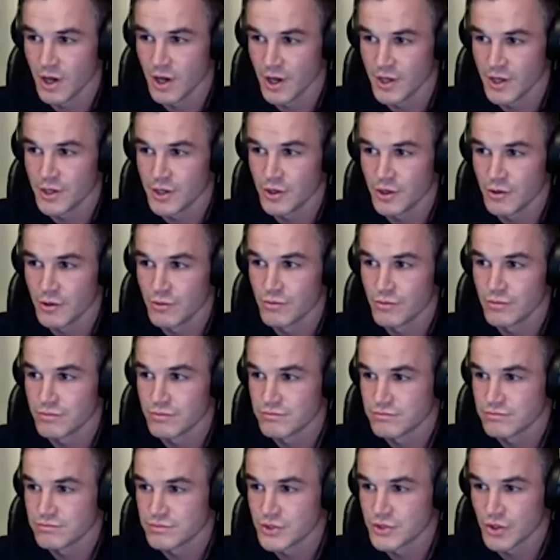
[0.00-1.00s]
I do
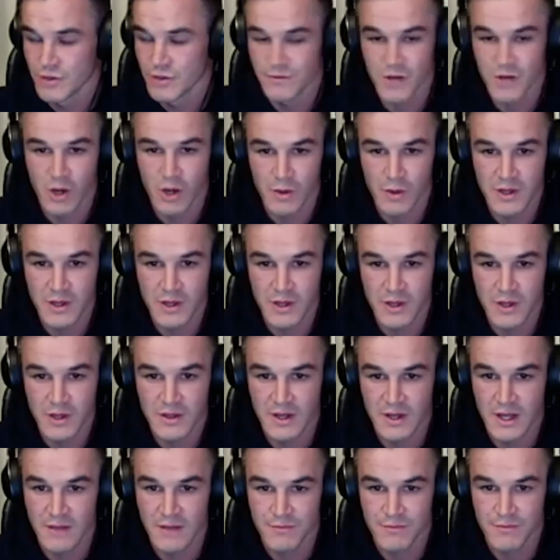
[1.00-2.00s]
sort of go into
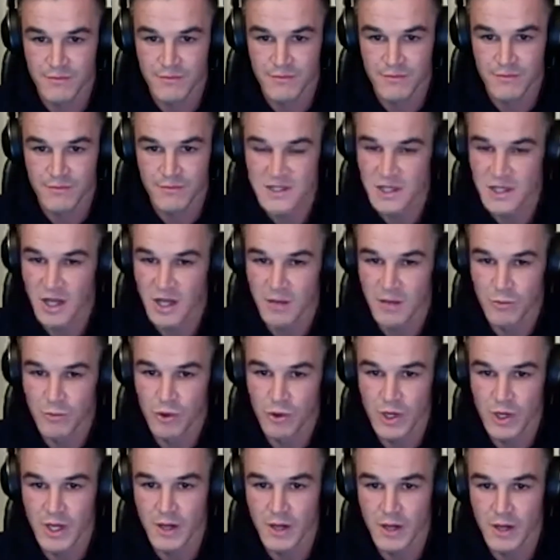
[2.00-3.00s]
that uh, space a lot
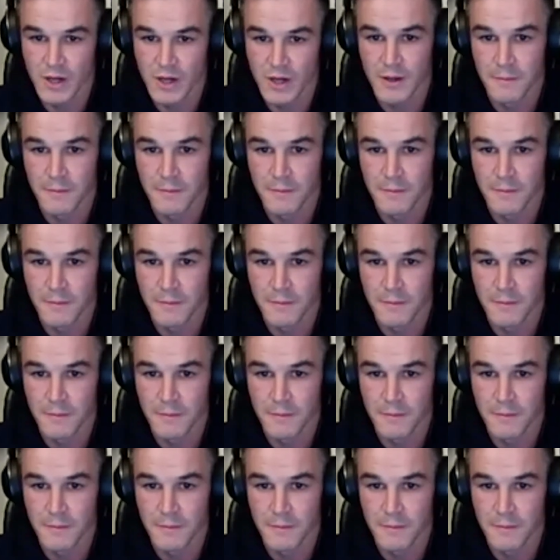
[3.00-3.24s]
more now.